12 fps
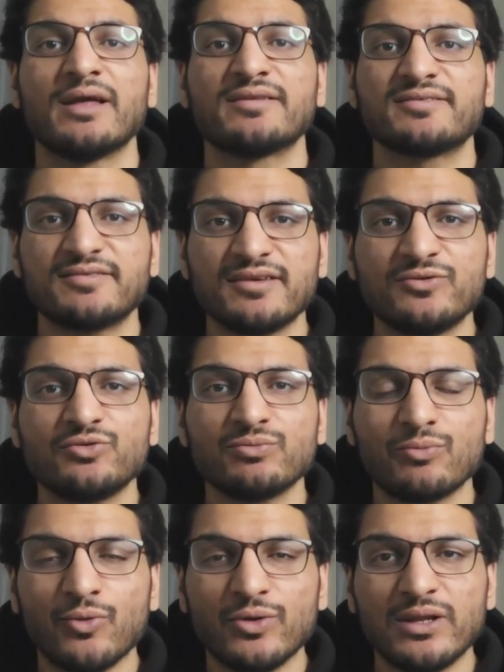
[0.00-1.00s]
Stick to
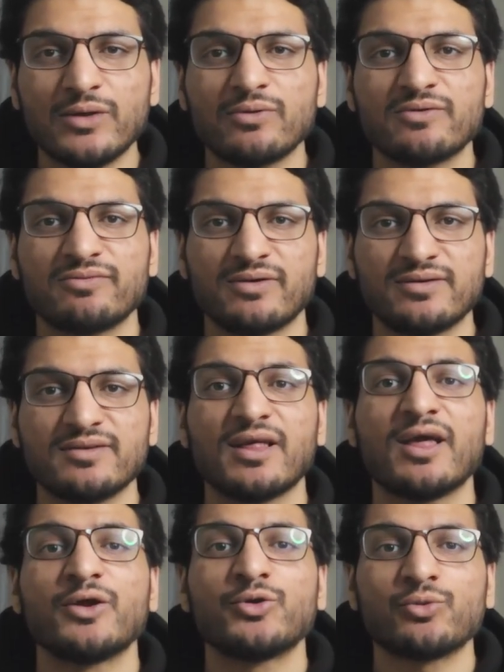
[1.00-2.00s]
more liquid funds
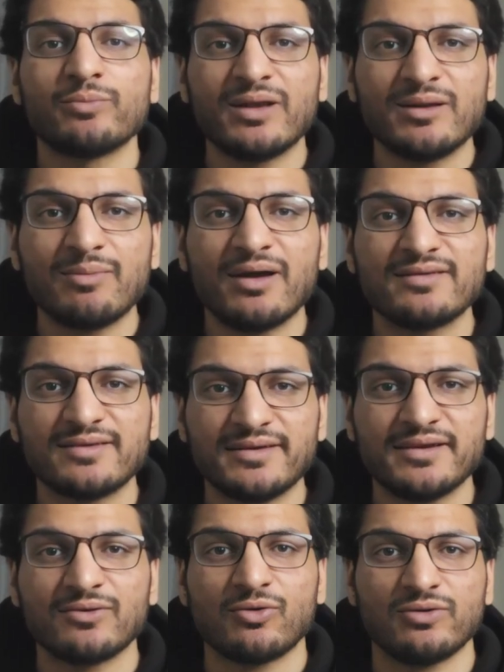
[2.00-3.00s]
to minimize
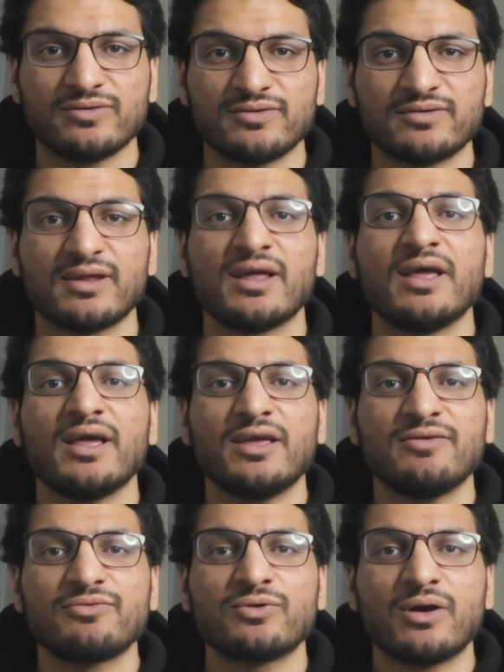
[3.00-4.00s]
hidden costs.
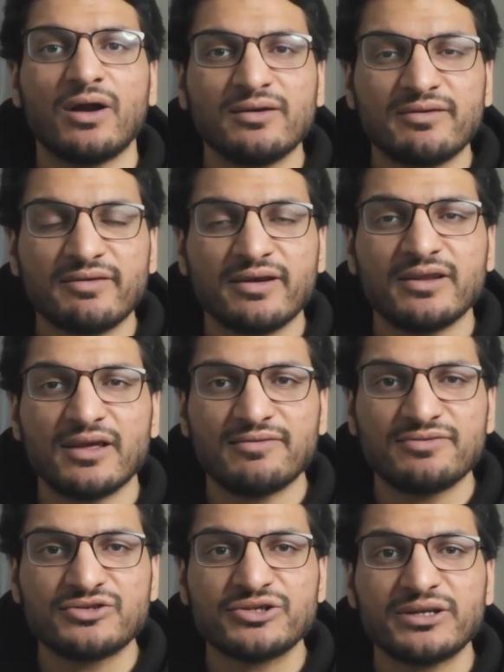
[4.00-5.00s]
If you can't trade
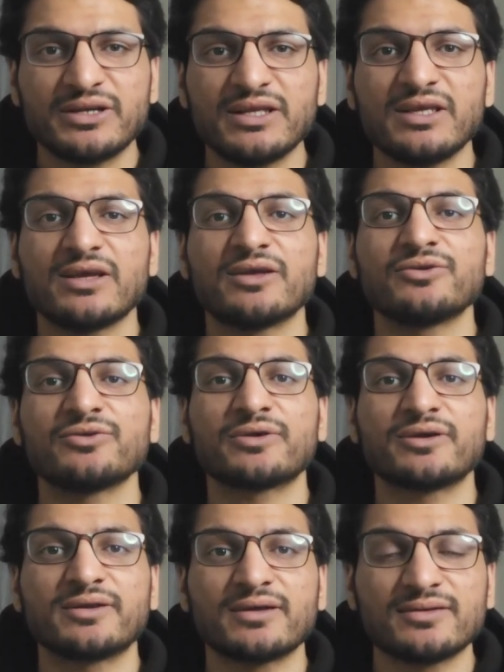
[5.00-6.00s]
efficiently, your
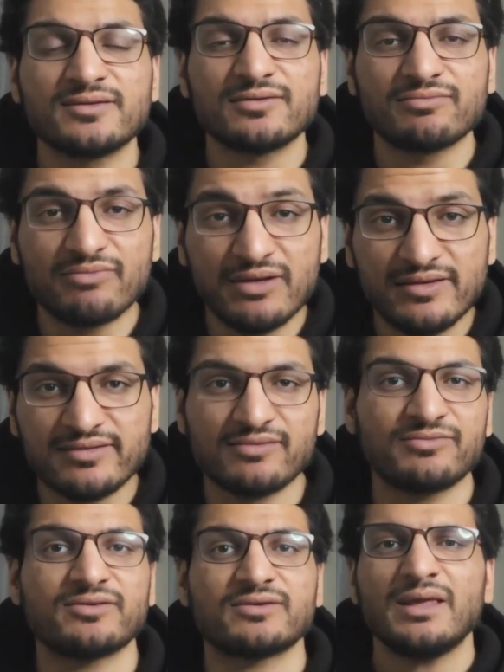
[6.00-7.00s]
returns will
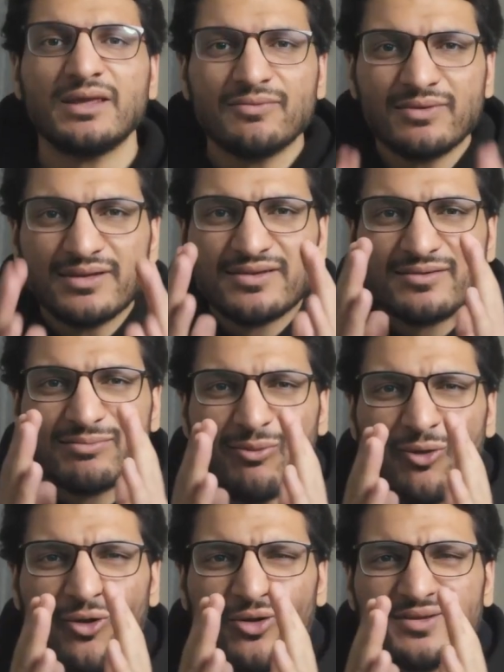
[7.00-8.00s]
suffer. Even a
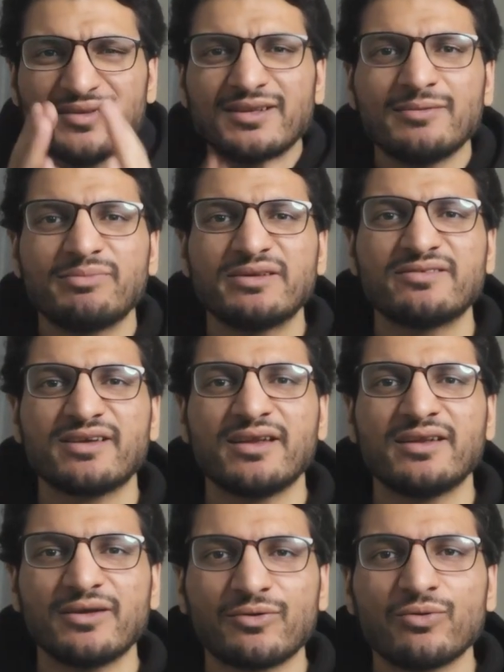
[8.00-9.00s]
small slippage
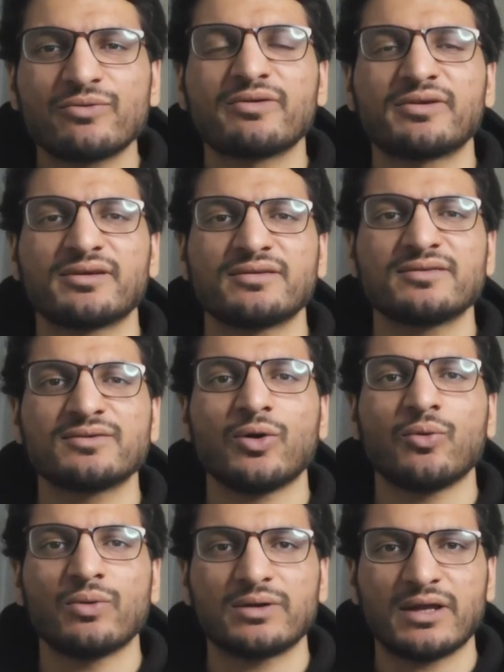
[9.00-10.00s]
can erode returns
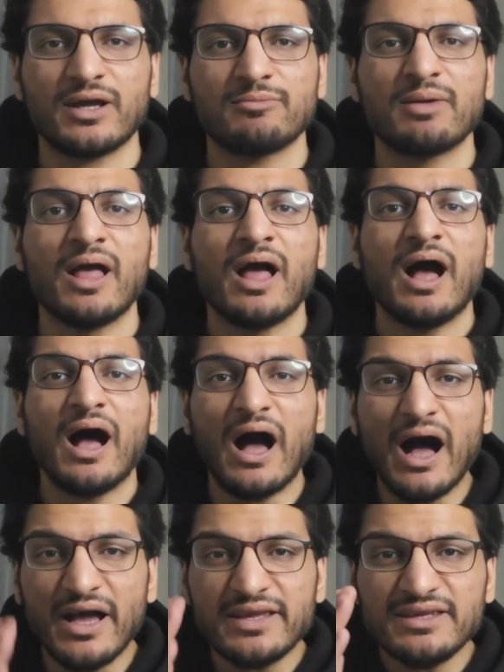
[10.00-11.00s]
over time.
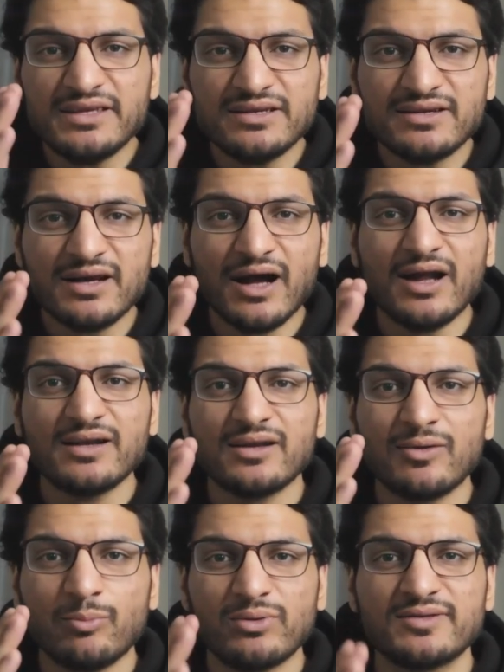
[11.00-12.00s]
High yield can't
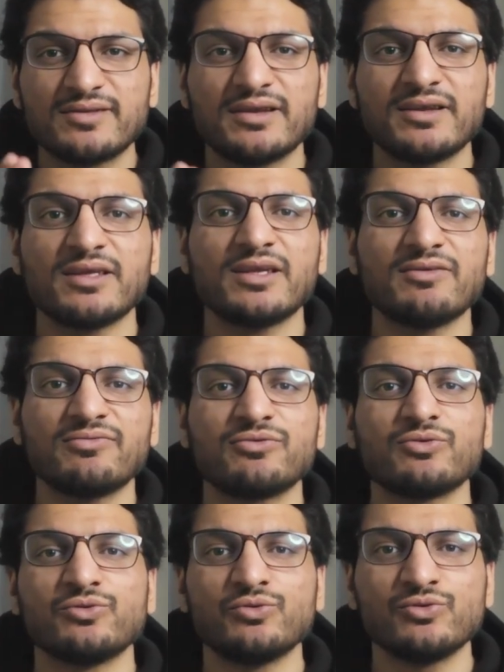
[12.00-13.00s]
compensate if
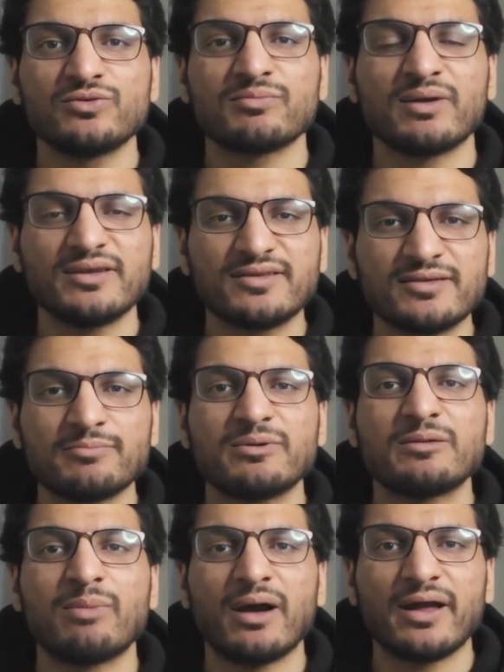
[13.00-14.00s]
you lose money
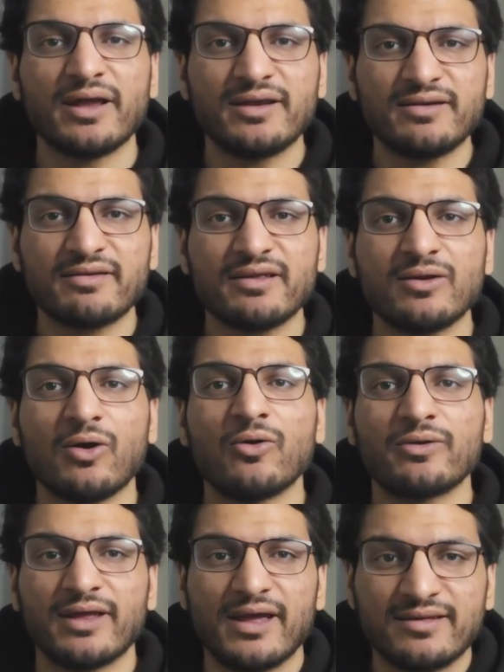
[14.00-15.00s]
simply by entering
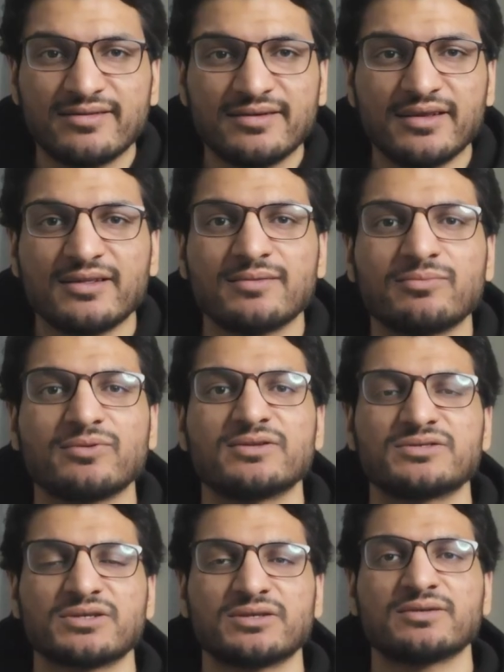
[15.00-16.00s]
or exiting the
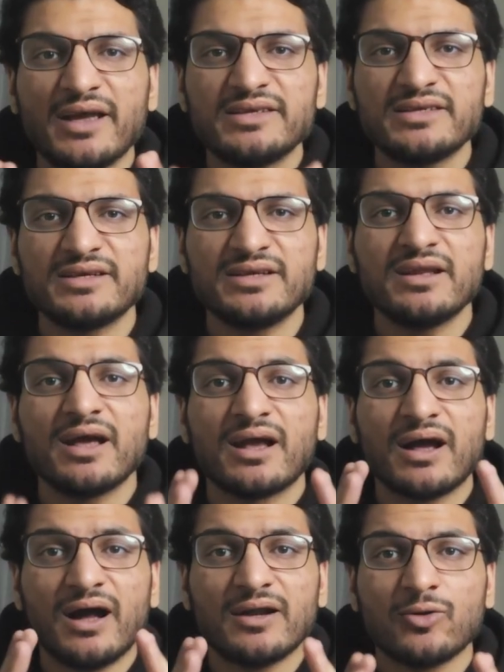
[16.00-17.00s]
position. High yield
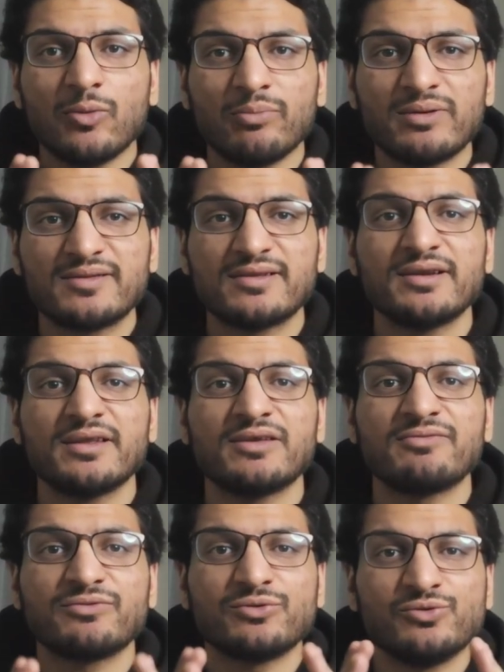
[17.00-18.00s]
can't compensate
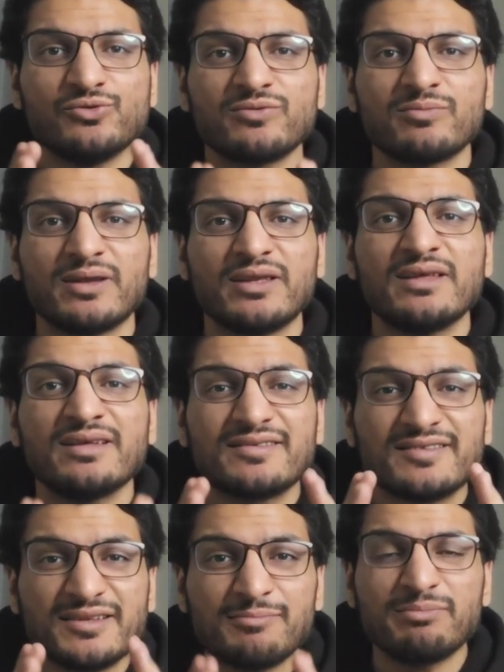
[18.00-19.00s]
if you lose money
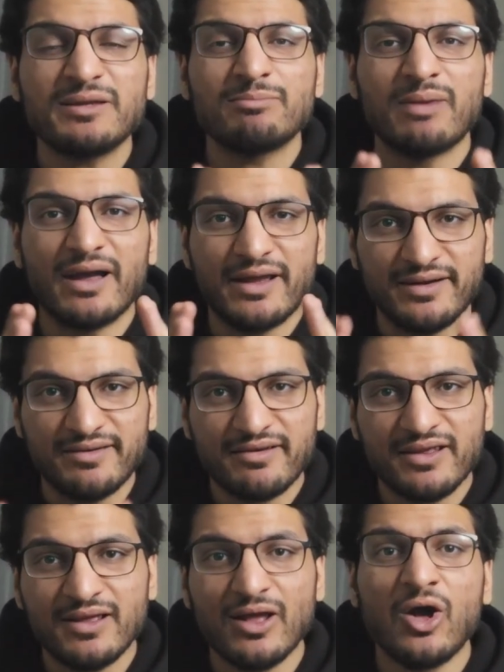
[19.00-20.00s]
simply by
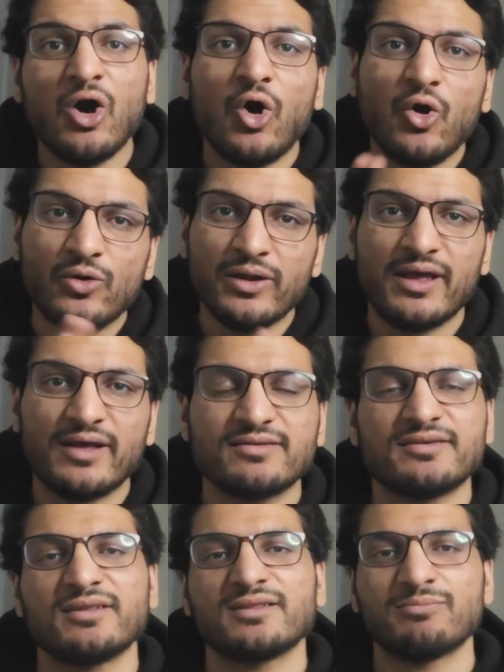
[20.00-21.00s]
entering or
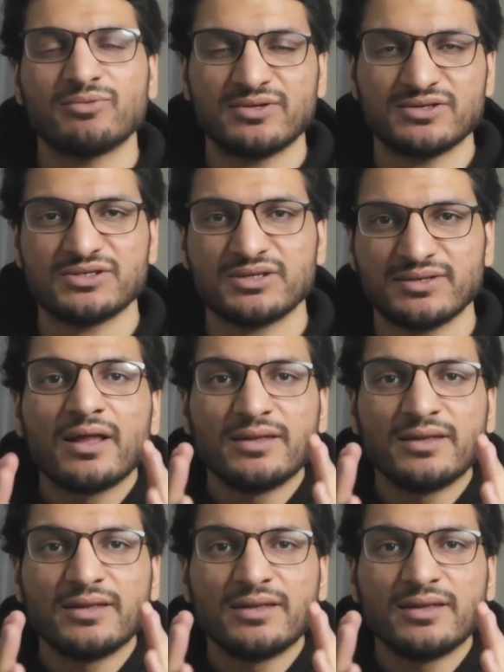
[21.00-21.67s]
exiting the position.